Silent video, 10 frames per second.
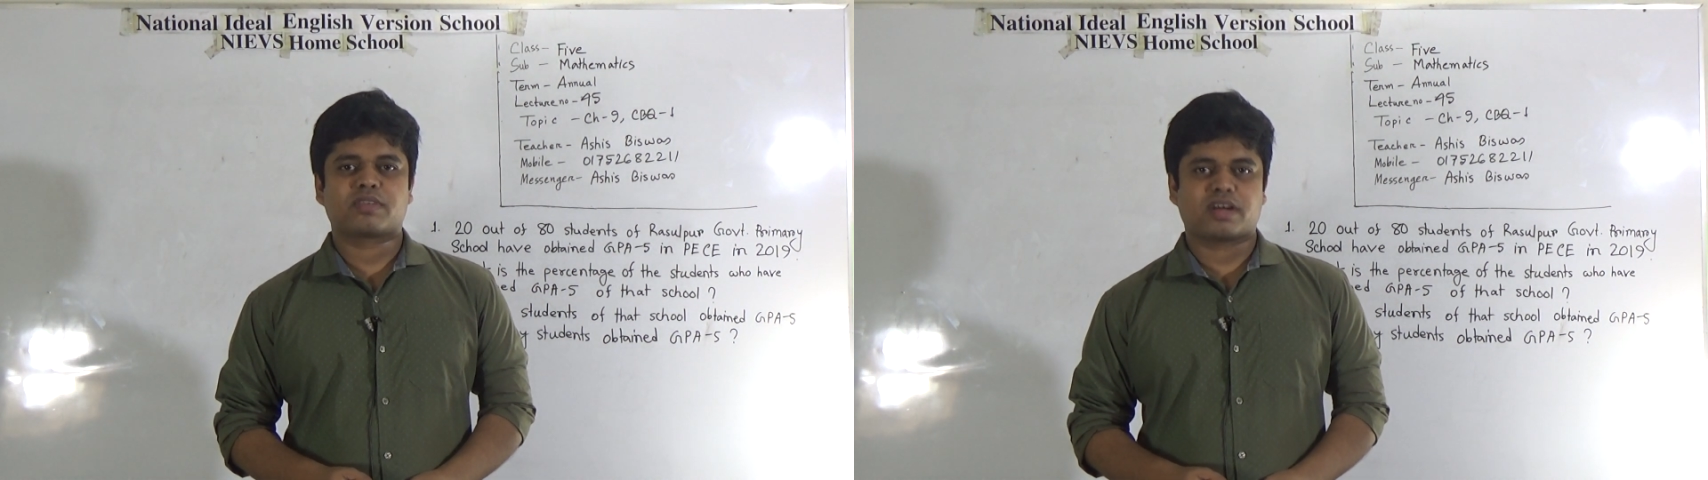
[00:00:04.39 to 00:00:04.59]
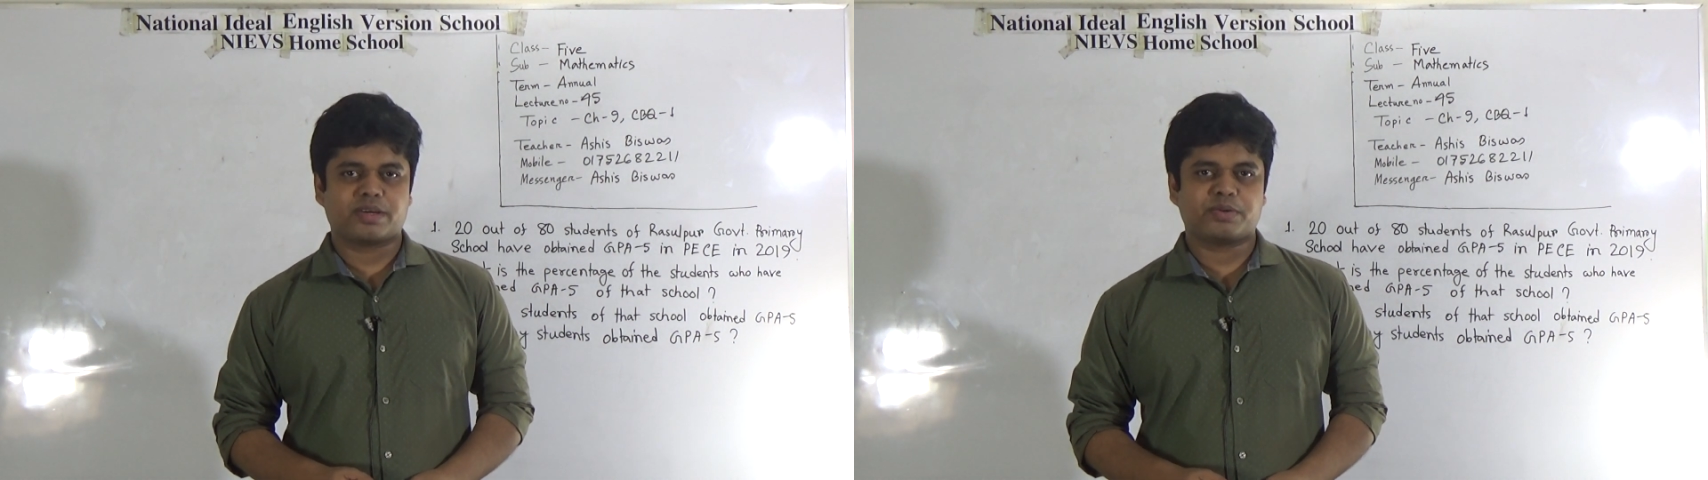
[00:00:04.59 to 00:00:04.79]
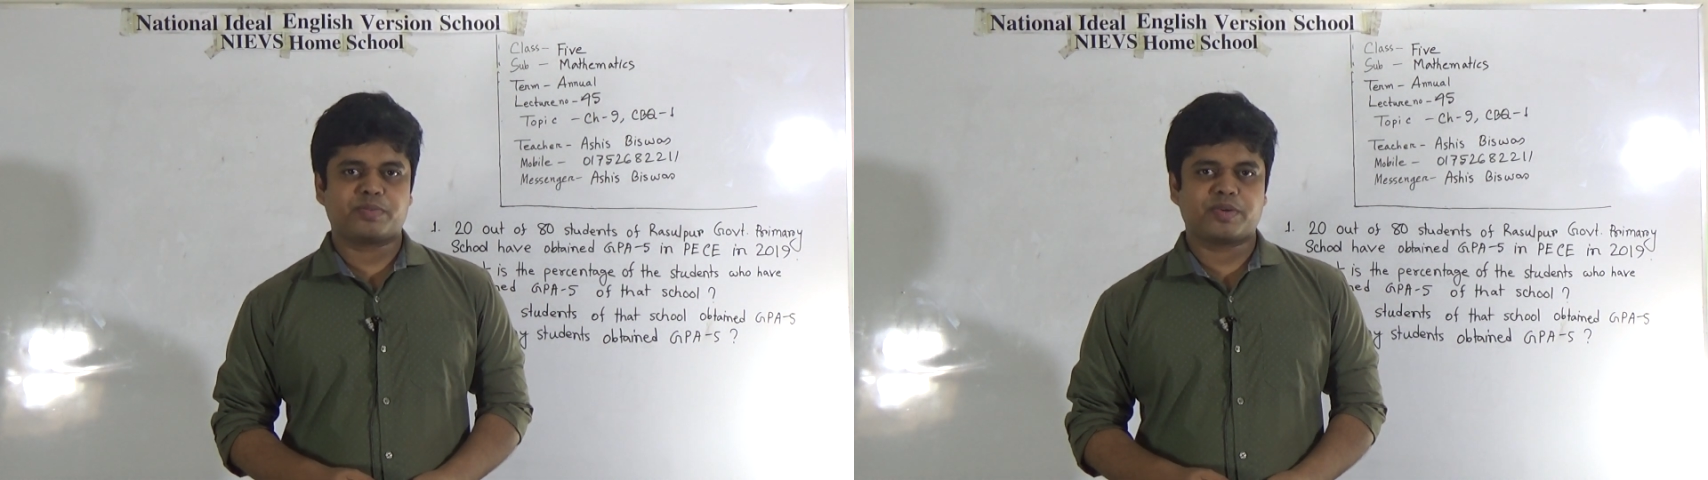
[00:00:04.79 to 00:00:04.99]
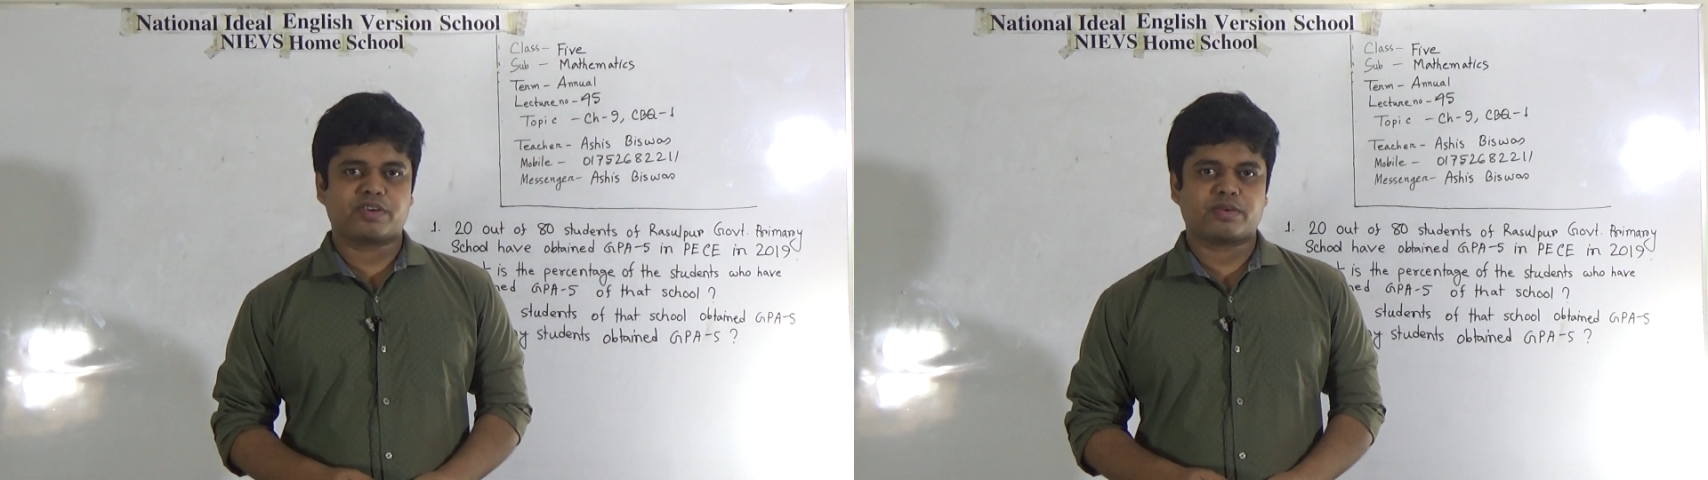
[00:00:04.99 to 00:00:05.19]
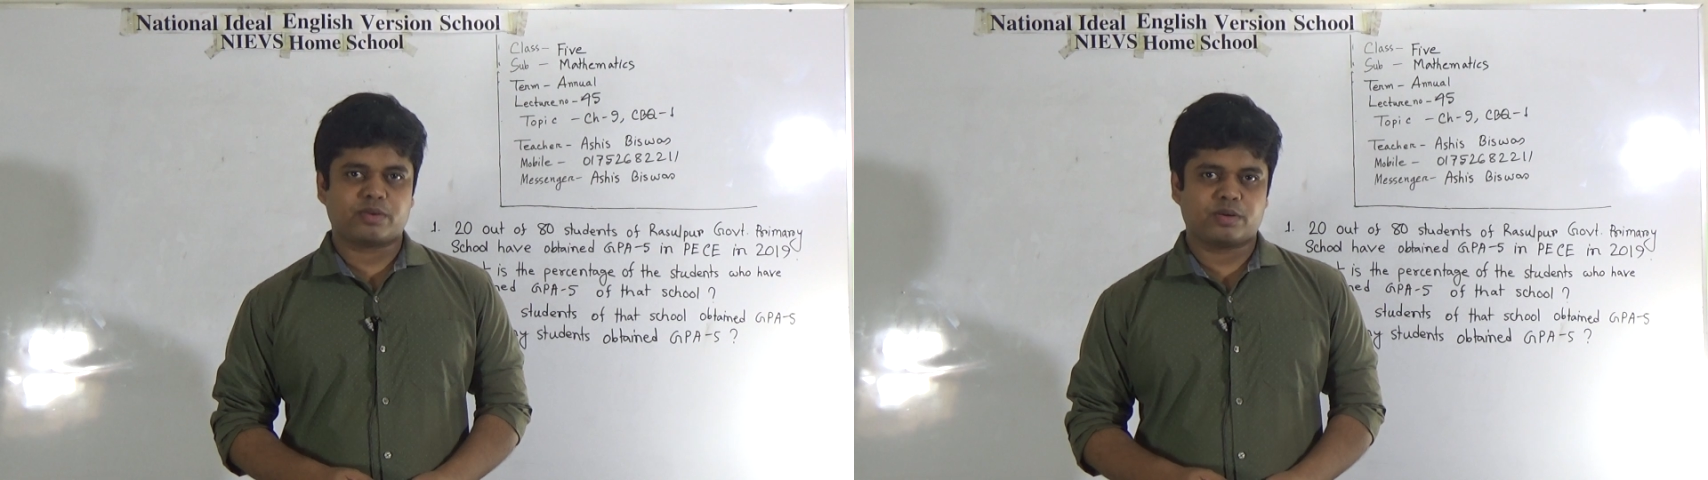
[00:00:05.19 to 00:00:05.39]
I hope you
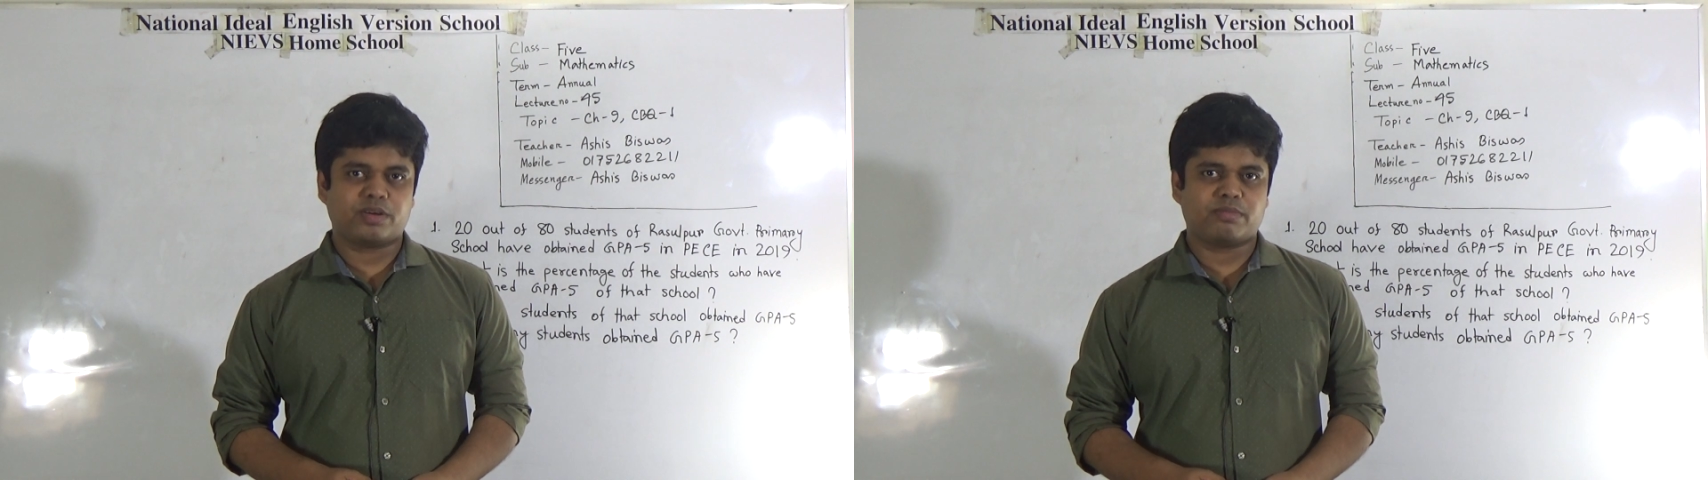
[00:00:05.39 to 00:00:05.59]
are all well